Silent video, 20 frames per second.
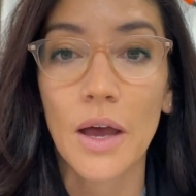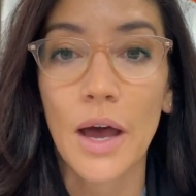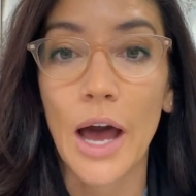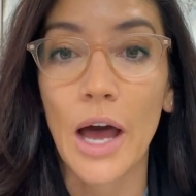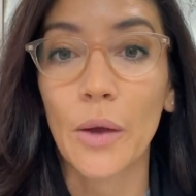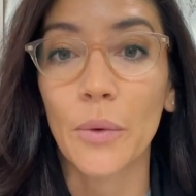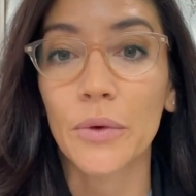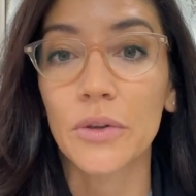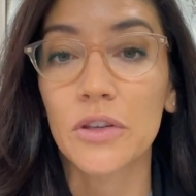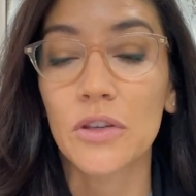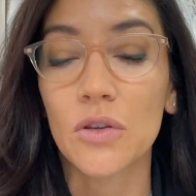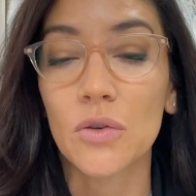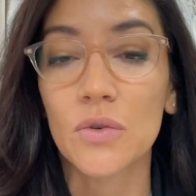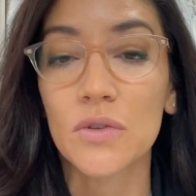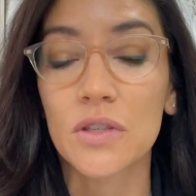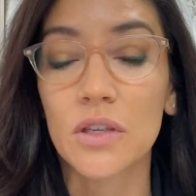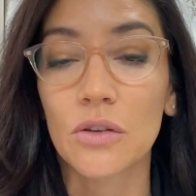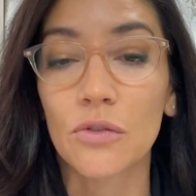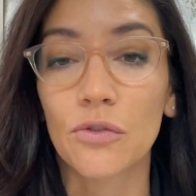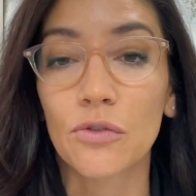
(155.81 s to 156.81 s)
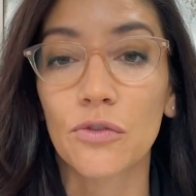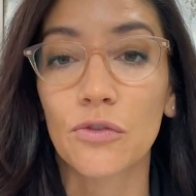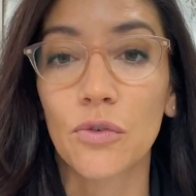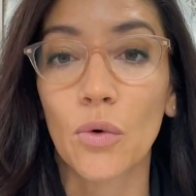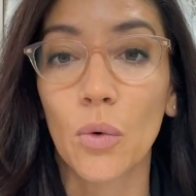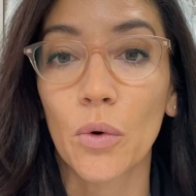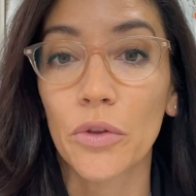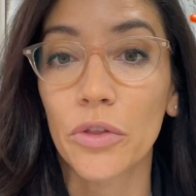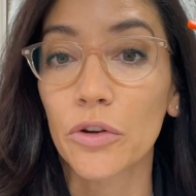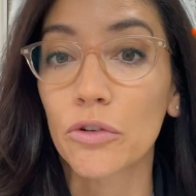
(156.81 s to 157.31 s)
I will use it
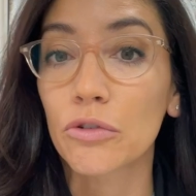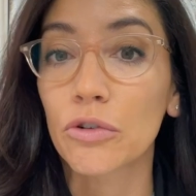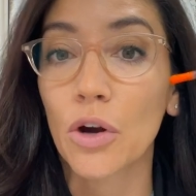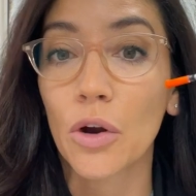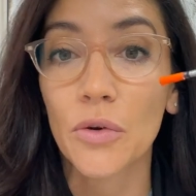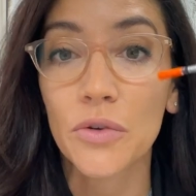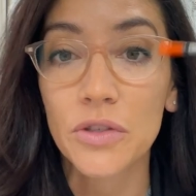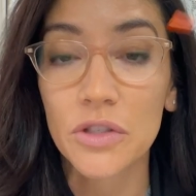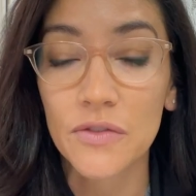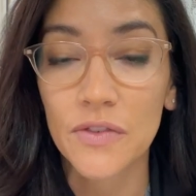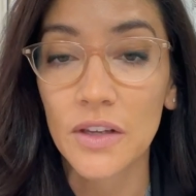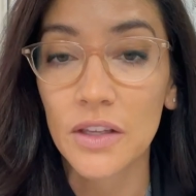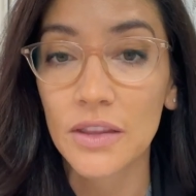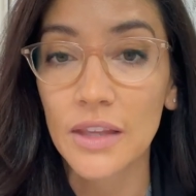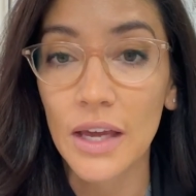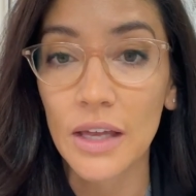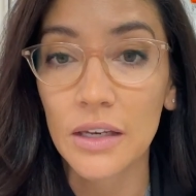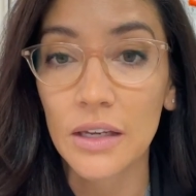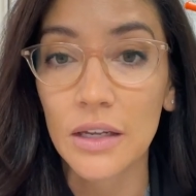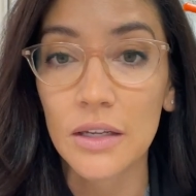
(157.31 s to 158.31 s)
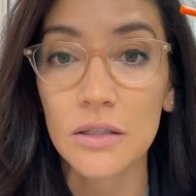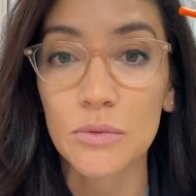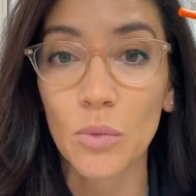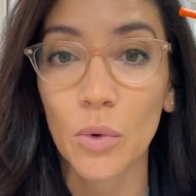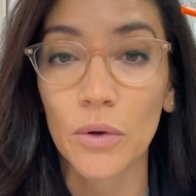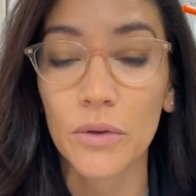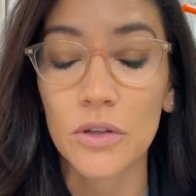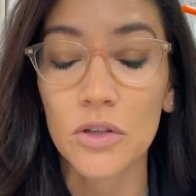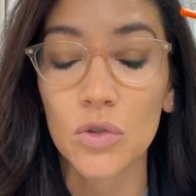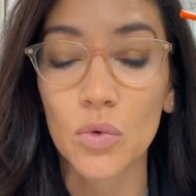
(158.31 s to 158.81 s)
for the crow's feet that needs
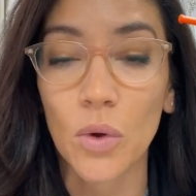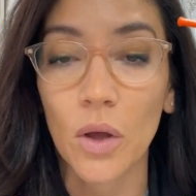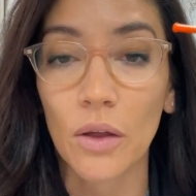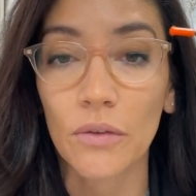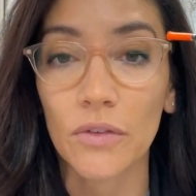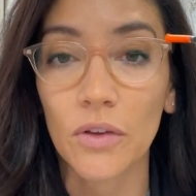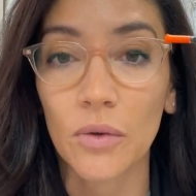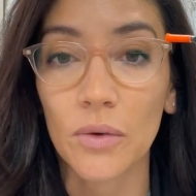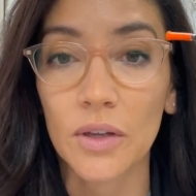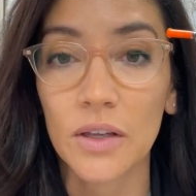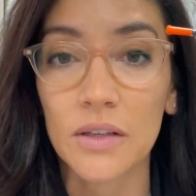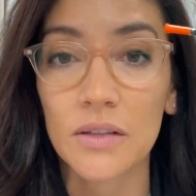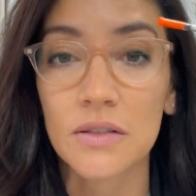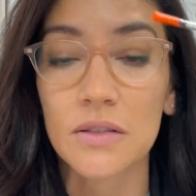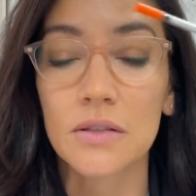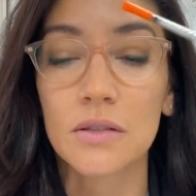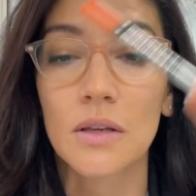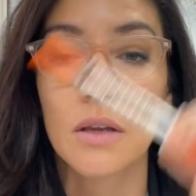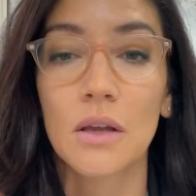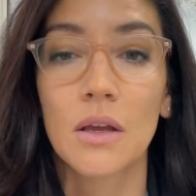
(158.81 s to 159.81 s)
more than 12 units.